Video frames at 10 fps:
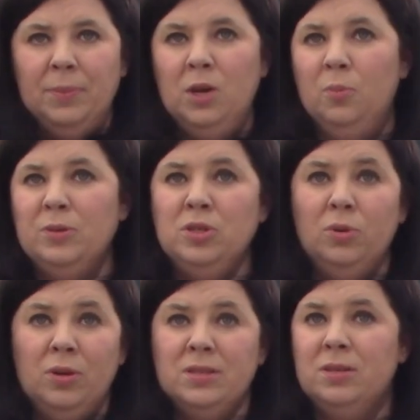
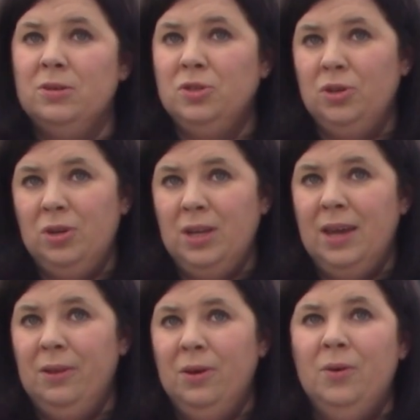petunias that are turning
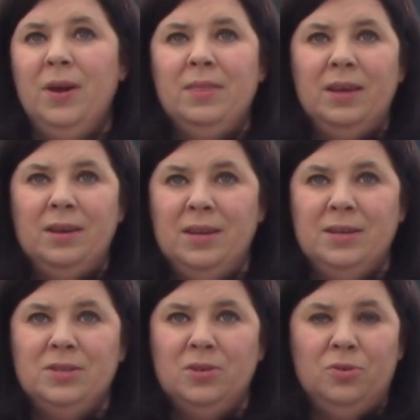yellow and they
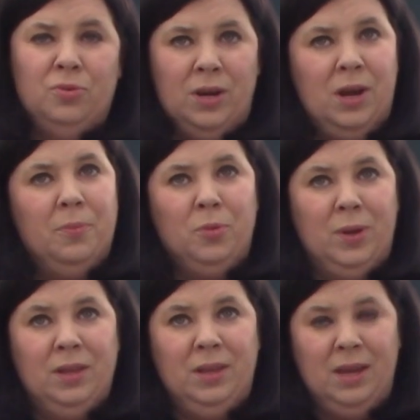need to green up
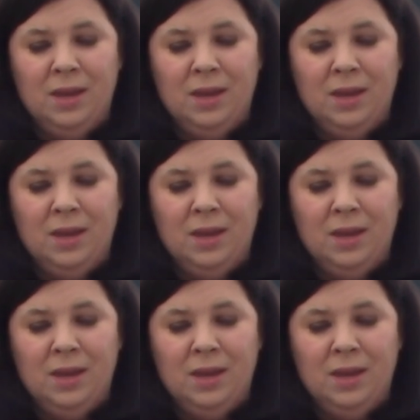quickly